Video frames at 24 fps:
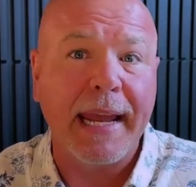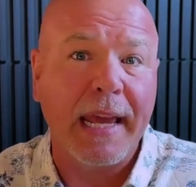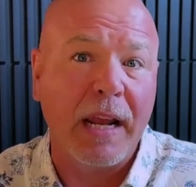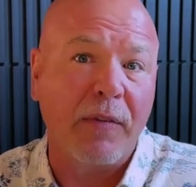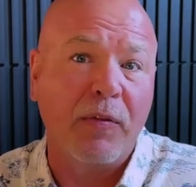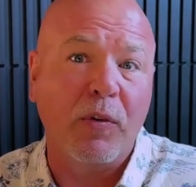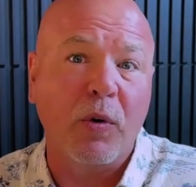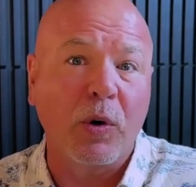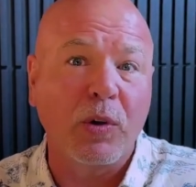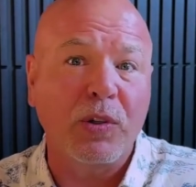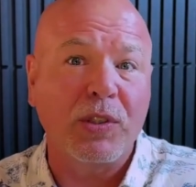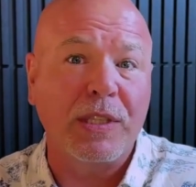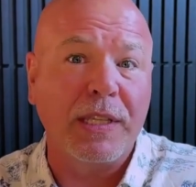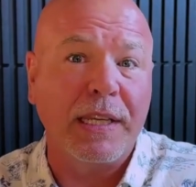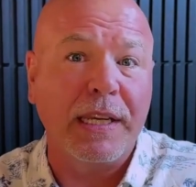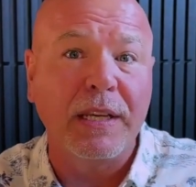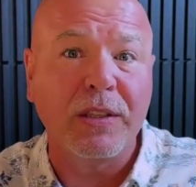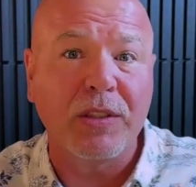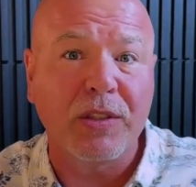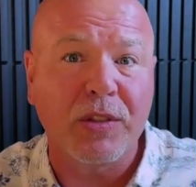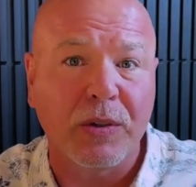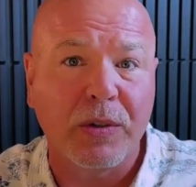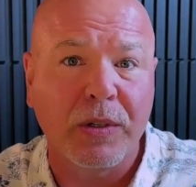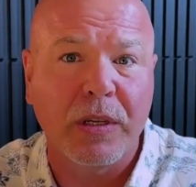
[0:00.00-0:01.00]
And of course, the
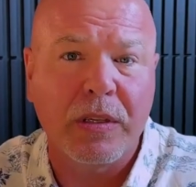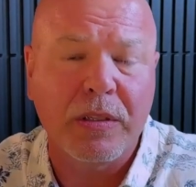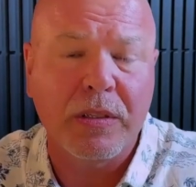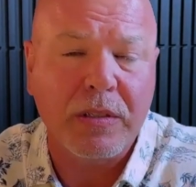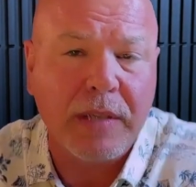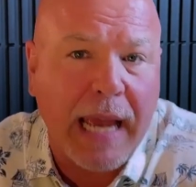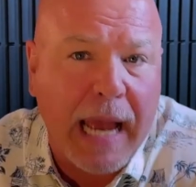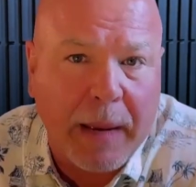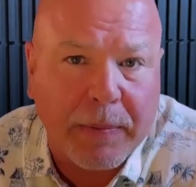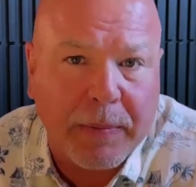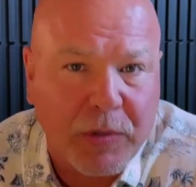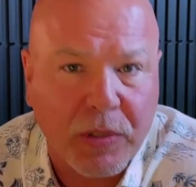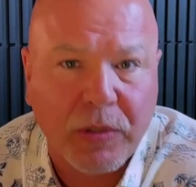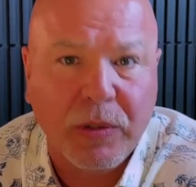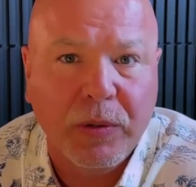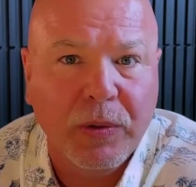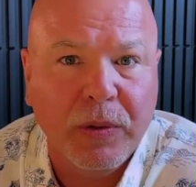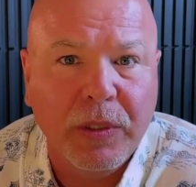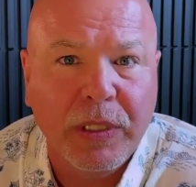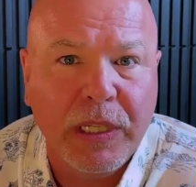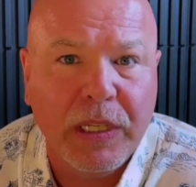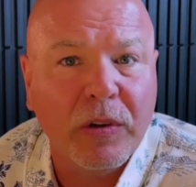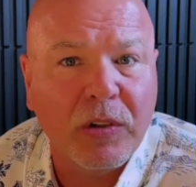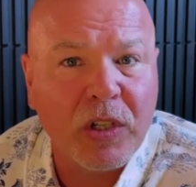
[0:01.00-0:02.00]
answer is absolutely.